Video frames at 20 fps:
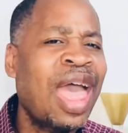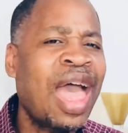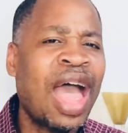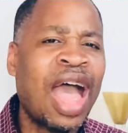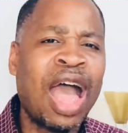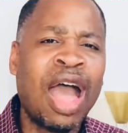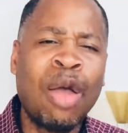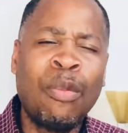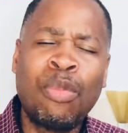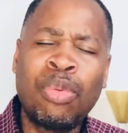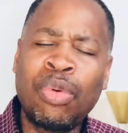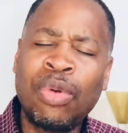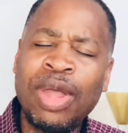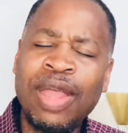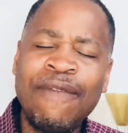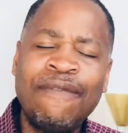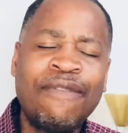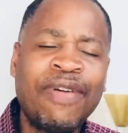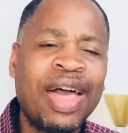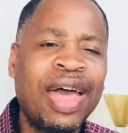I
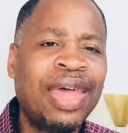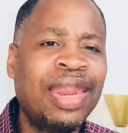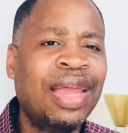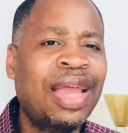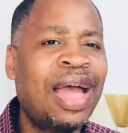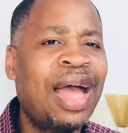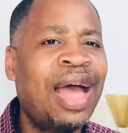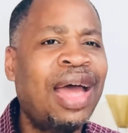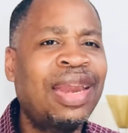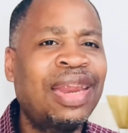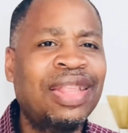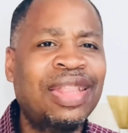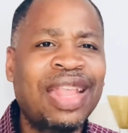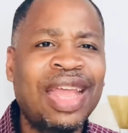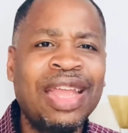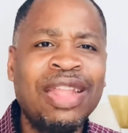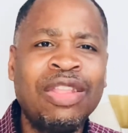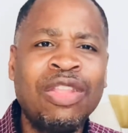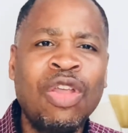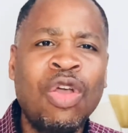pray, Father God, that
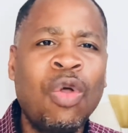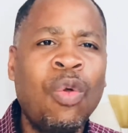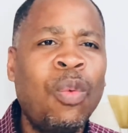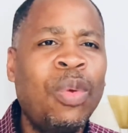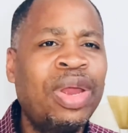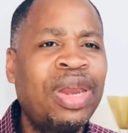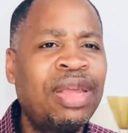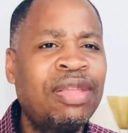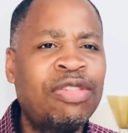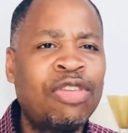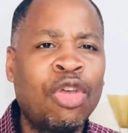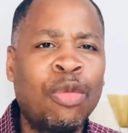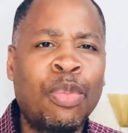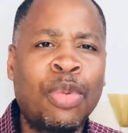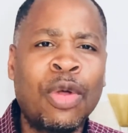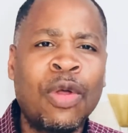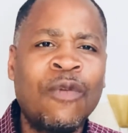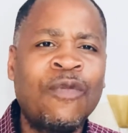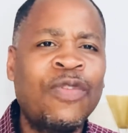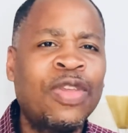they know what is your
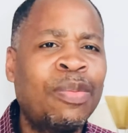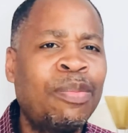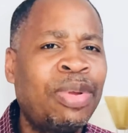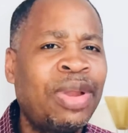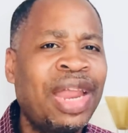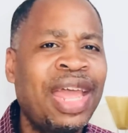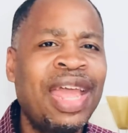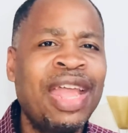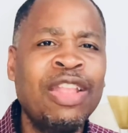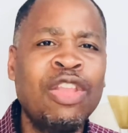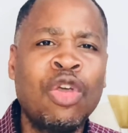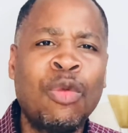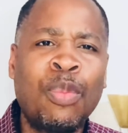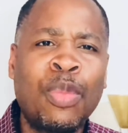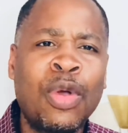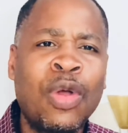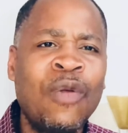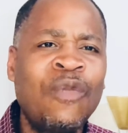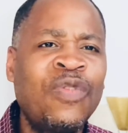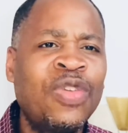perfect plan, your
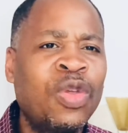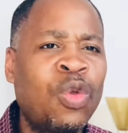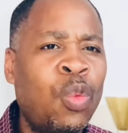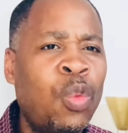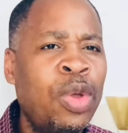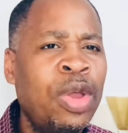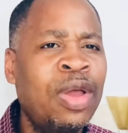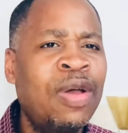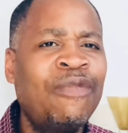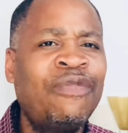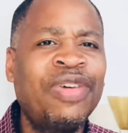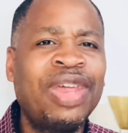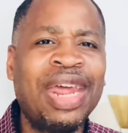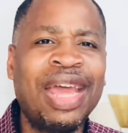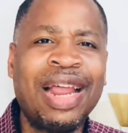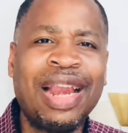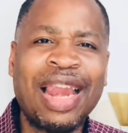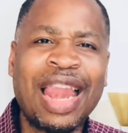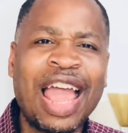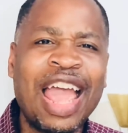perfect will for
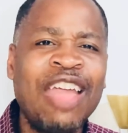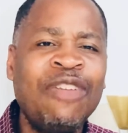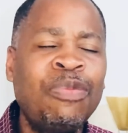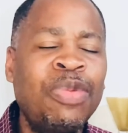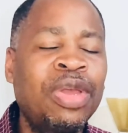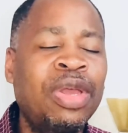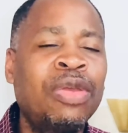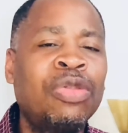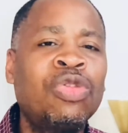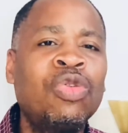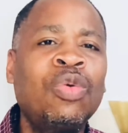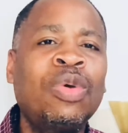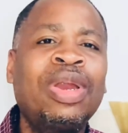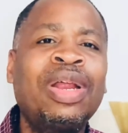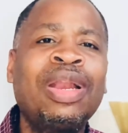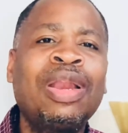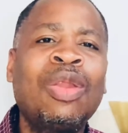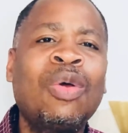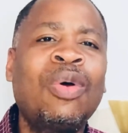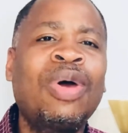their life, because you are the
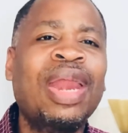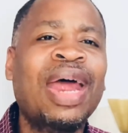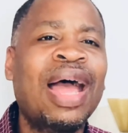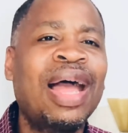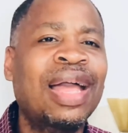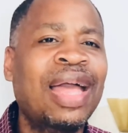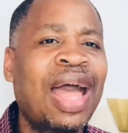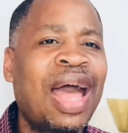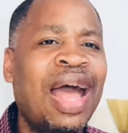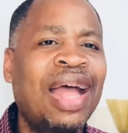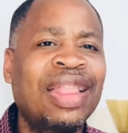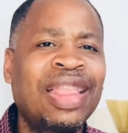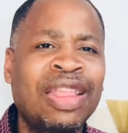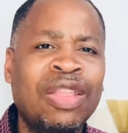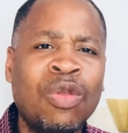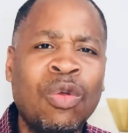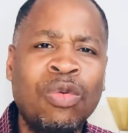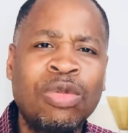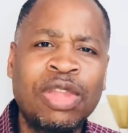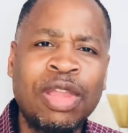Lord our God that
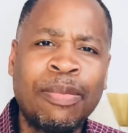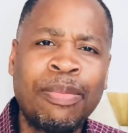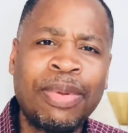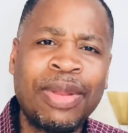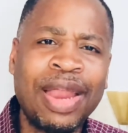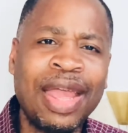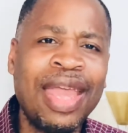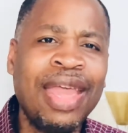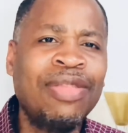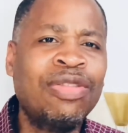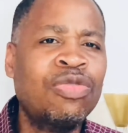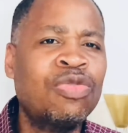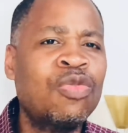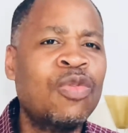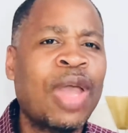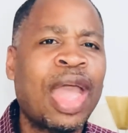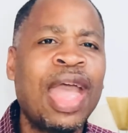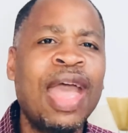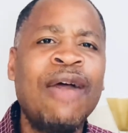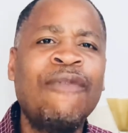knows the plans that you
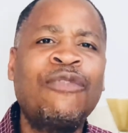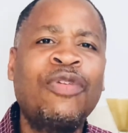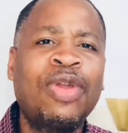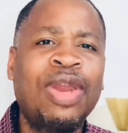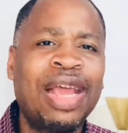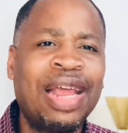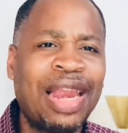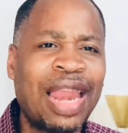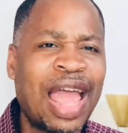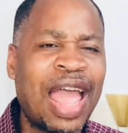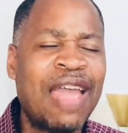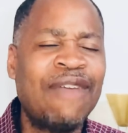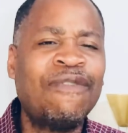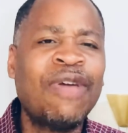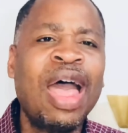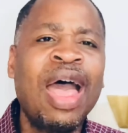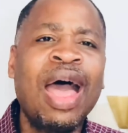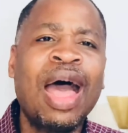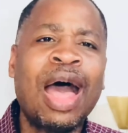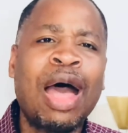have for their life,
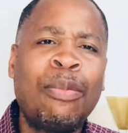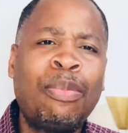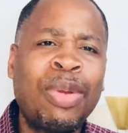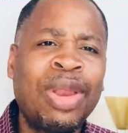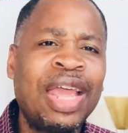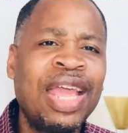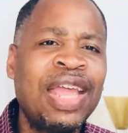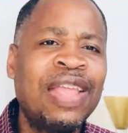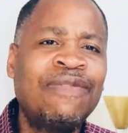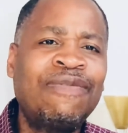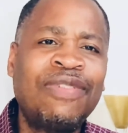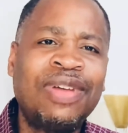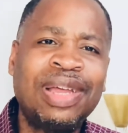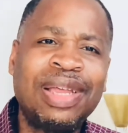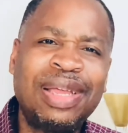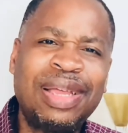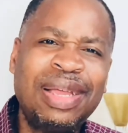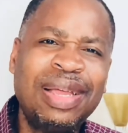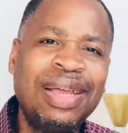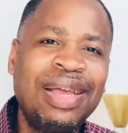our plans for
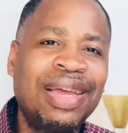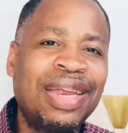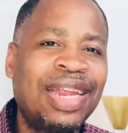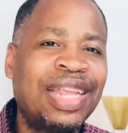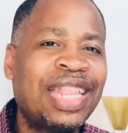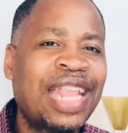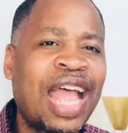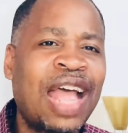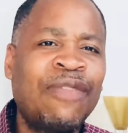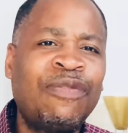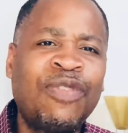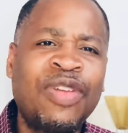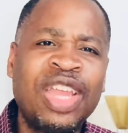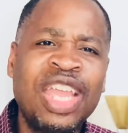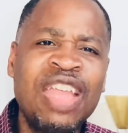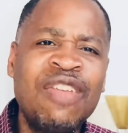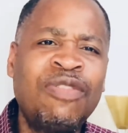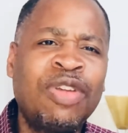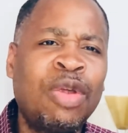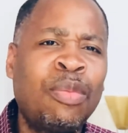good and not for
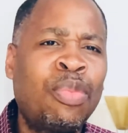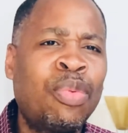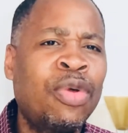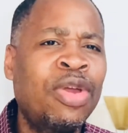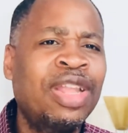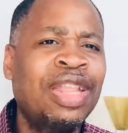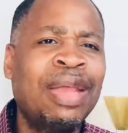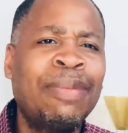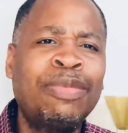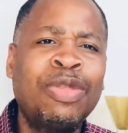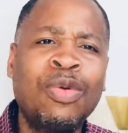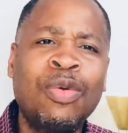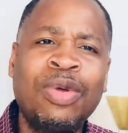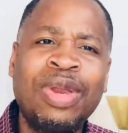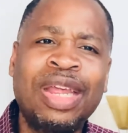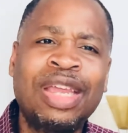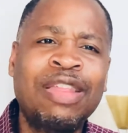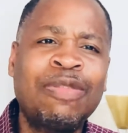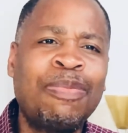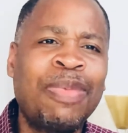evil, to bring them to an
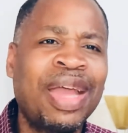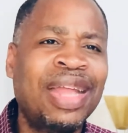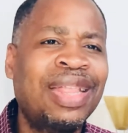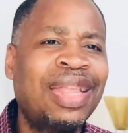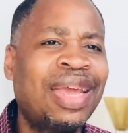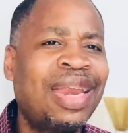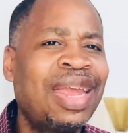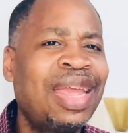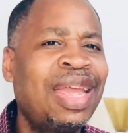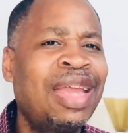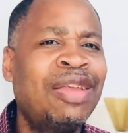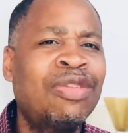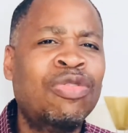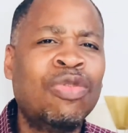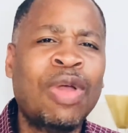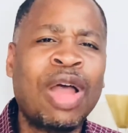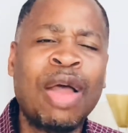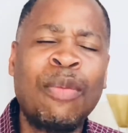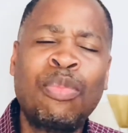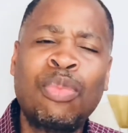expected end.
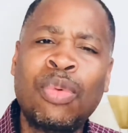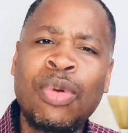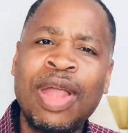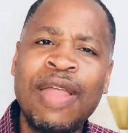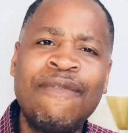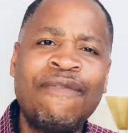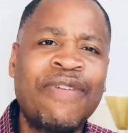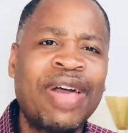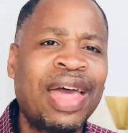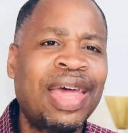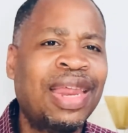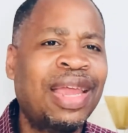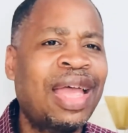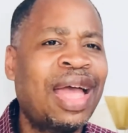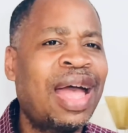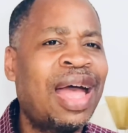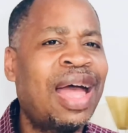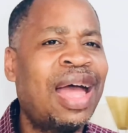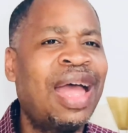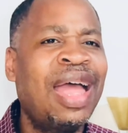So I pray, Father
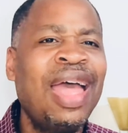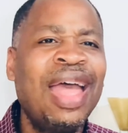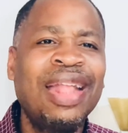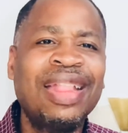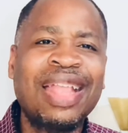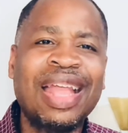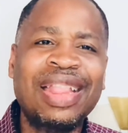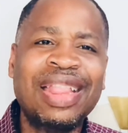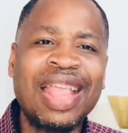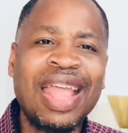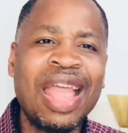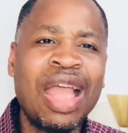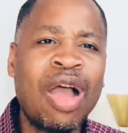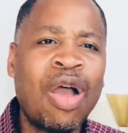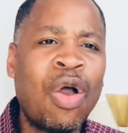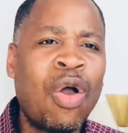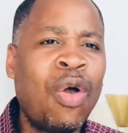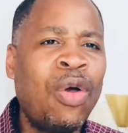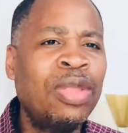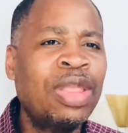God, that they
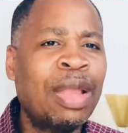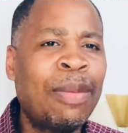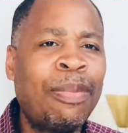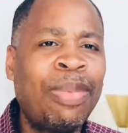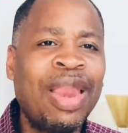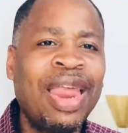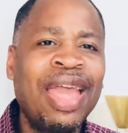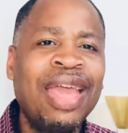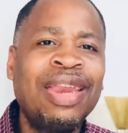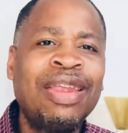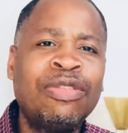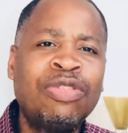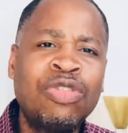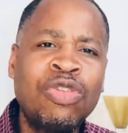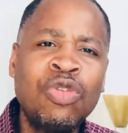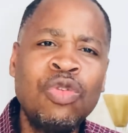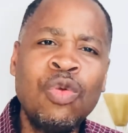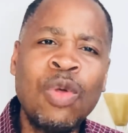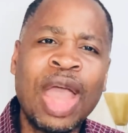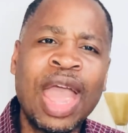are on the plan that
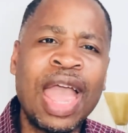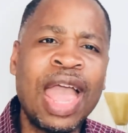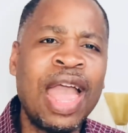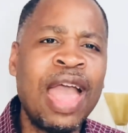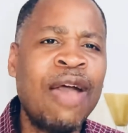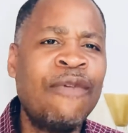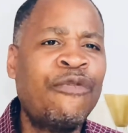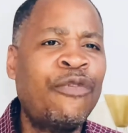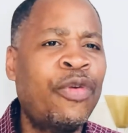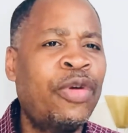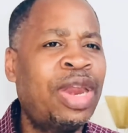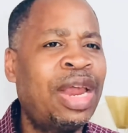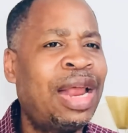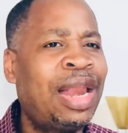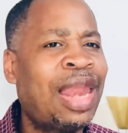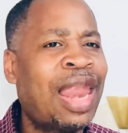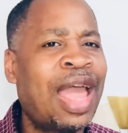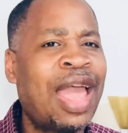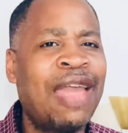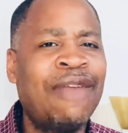you have for their
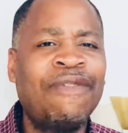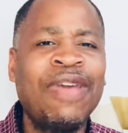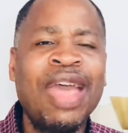life,